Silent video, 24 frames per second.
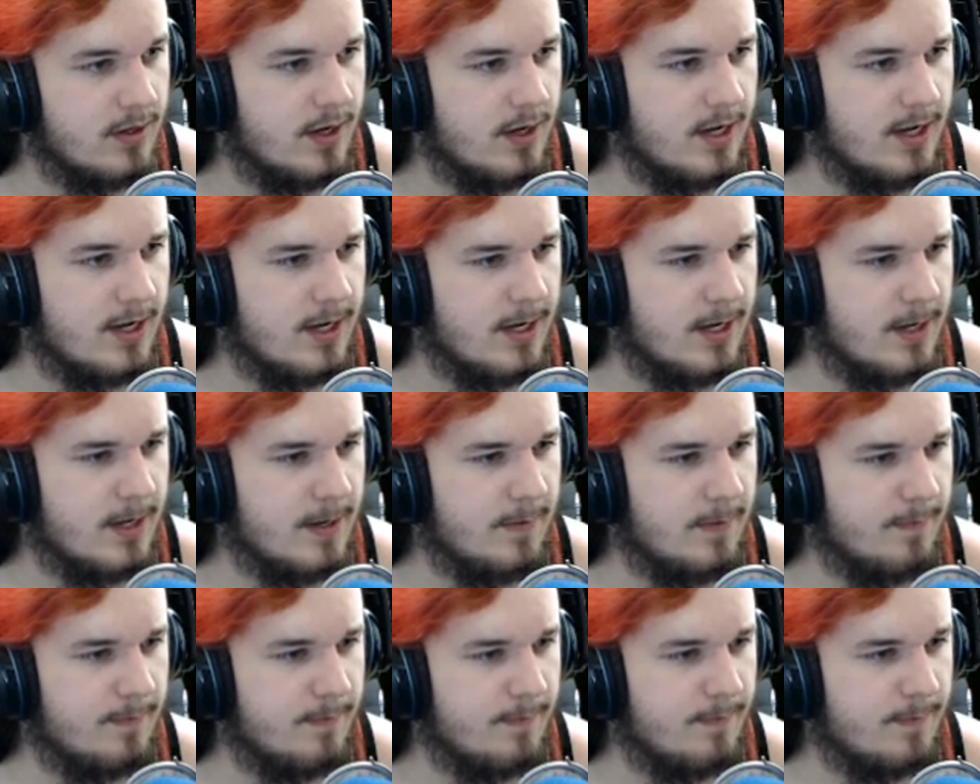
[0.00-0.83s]

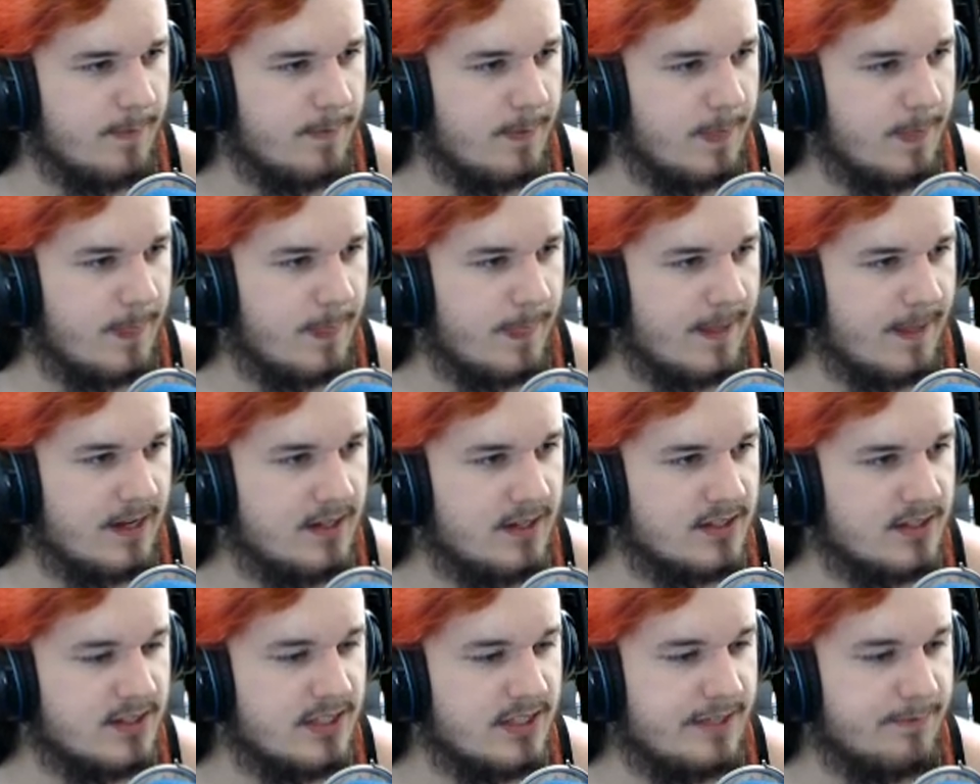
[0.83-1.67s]
Um,
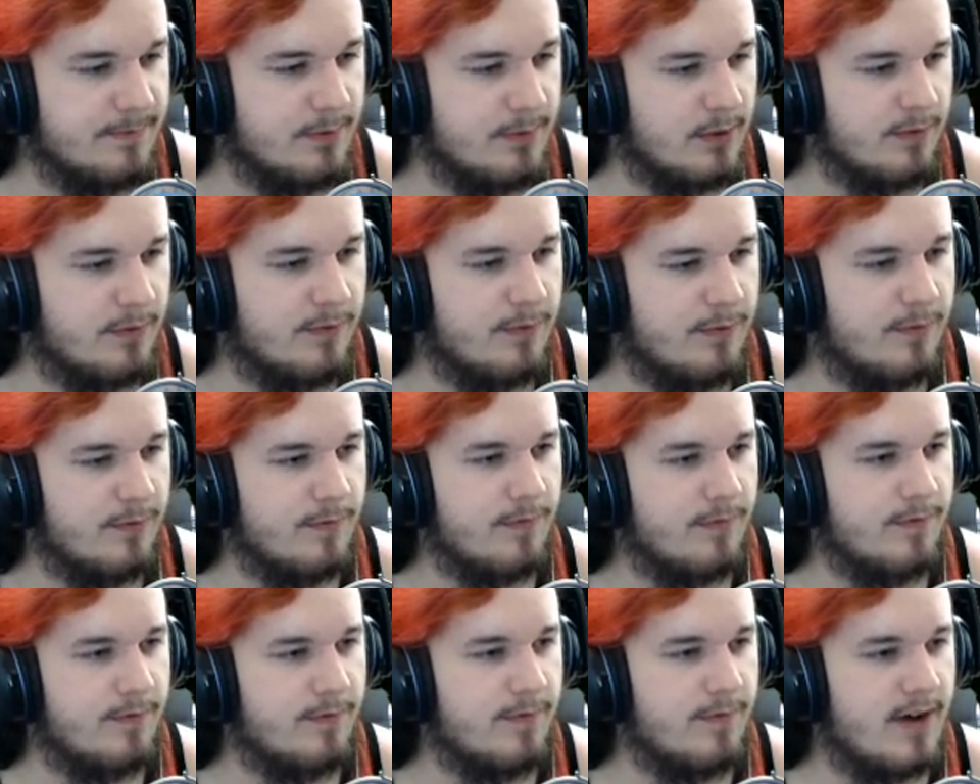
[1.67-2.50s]
sleep about
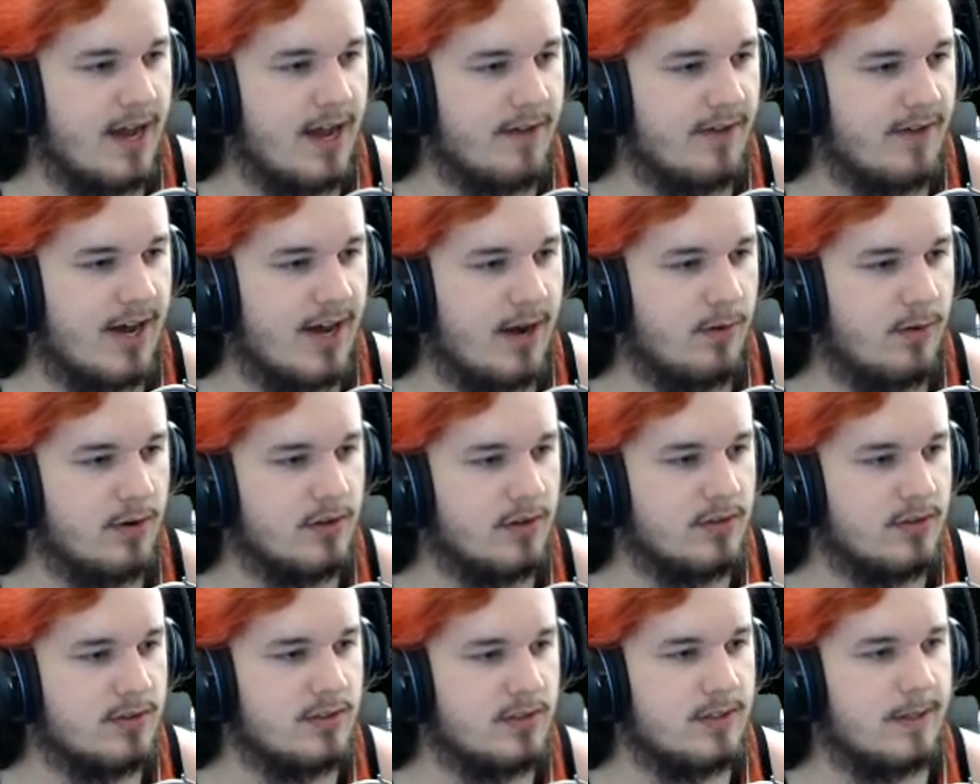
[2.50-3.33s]
five
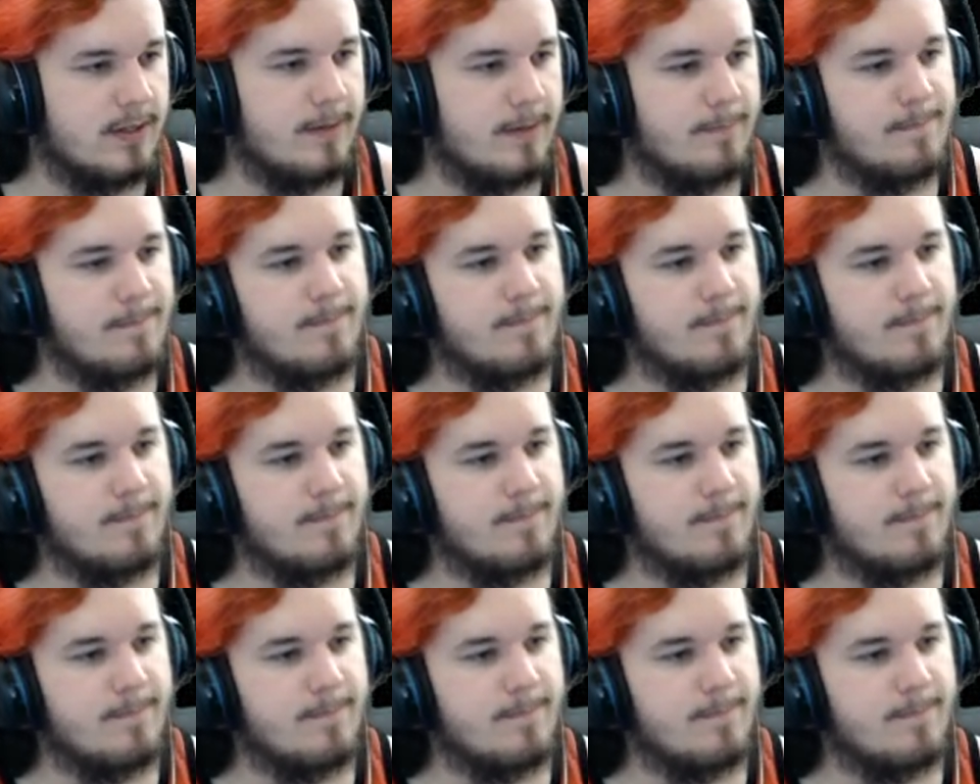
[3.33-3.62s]
hours.